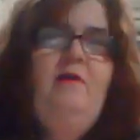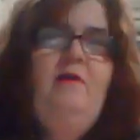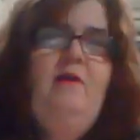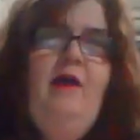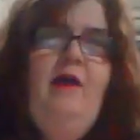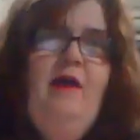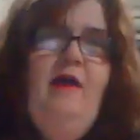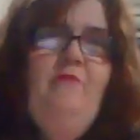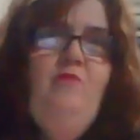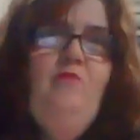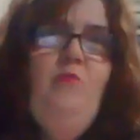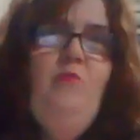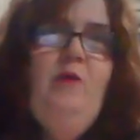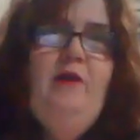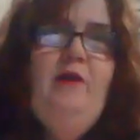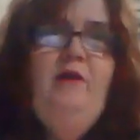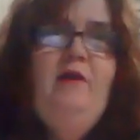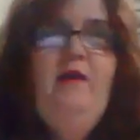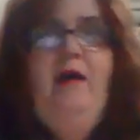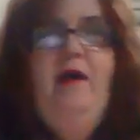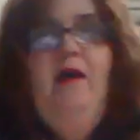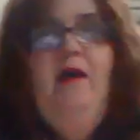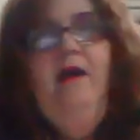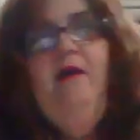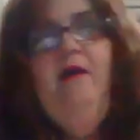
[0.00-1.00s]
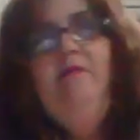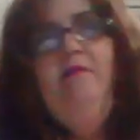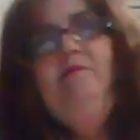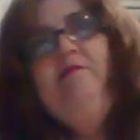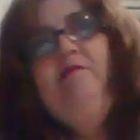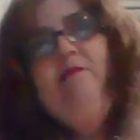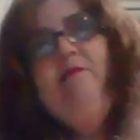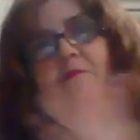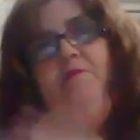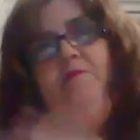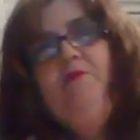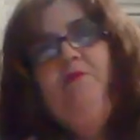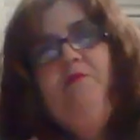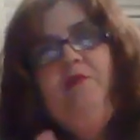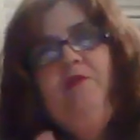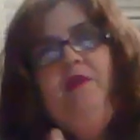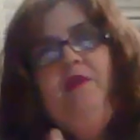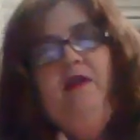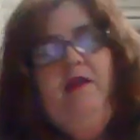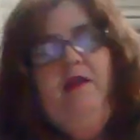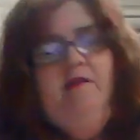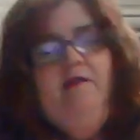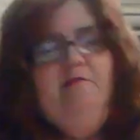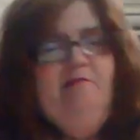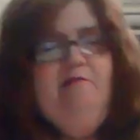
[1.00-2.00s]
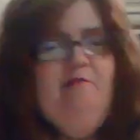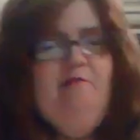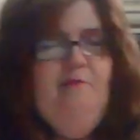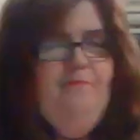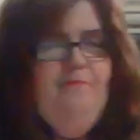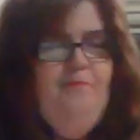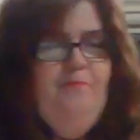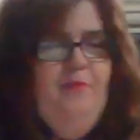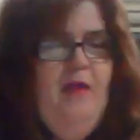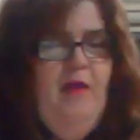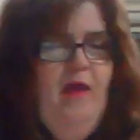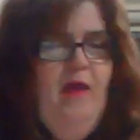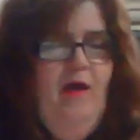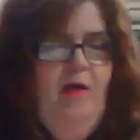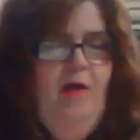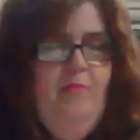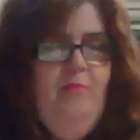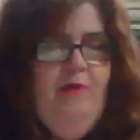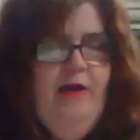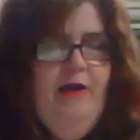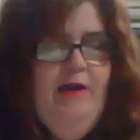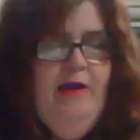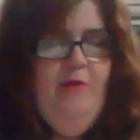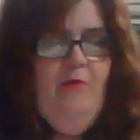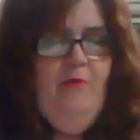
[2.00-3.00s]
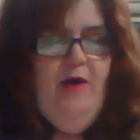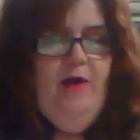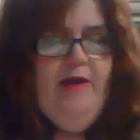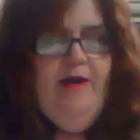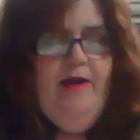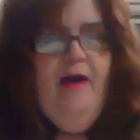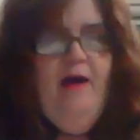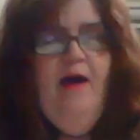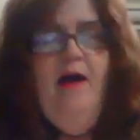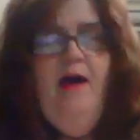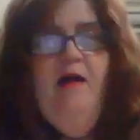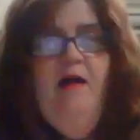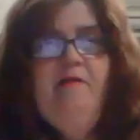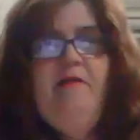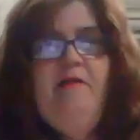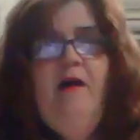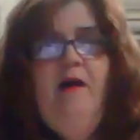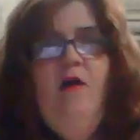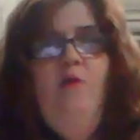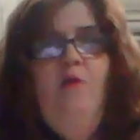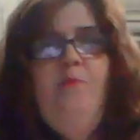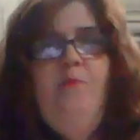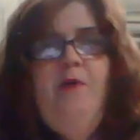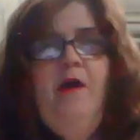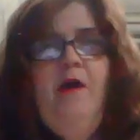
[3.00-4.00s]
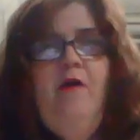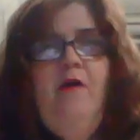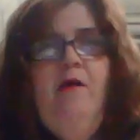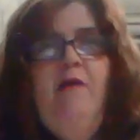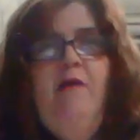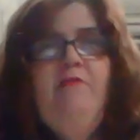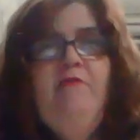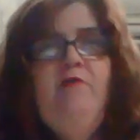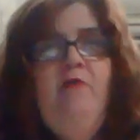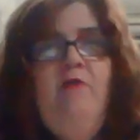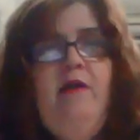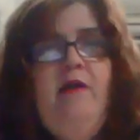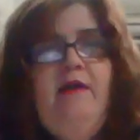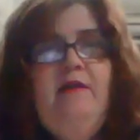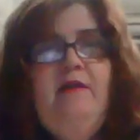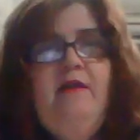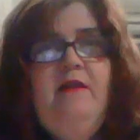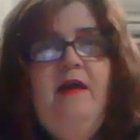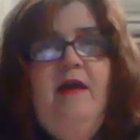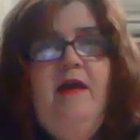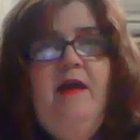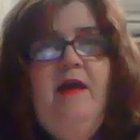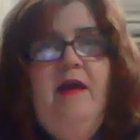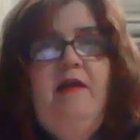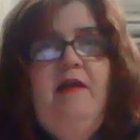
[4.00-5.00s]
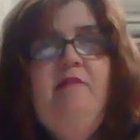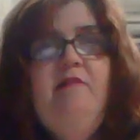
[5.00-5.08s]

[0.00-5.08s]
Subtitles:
have it one day and something the next. But anyway, guys, I hope y'all have a great day.